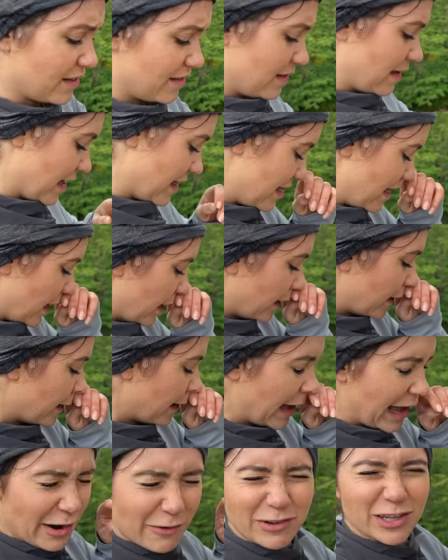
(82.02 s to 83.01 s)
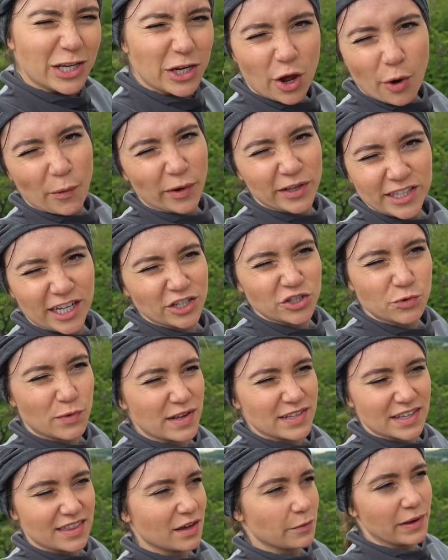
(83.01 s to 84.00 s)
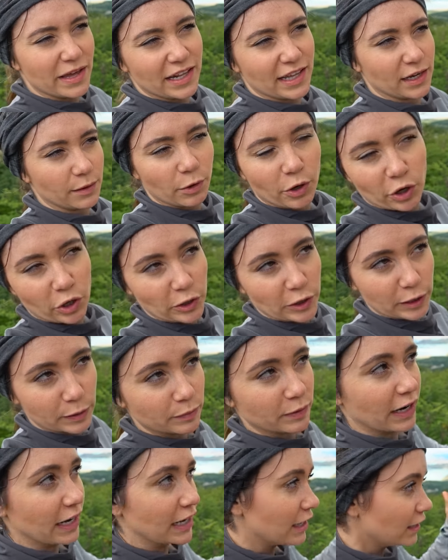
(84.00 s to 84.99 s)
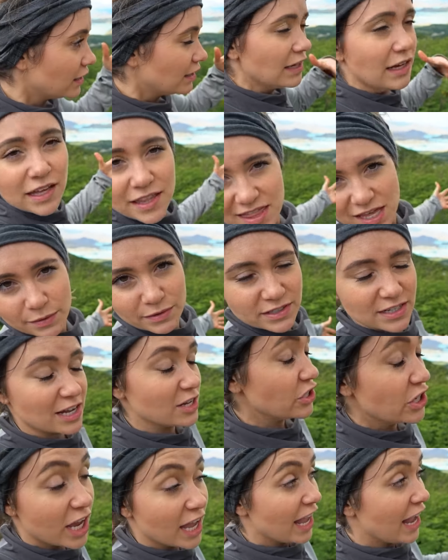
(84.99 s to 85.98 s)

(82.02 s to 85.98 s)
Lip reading: because I don't really know when lunch was. I think we had like an earlier break that was lunch.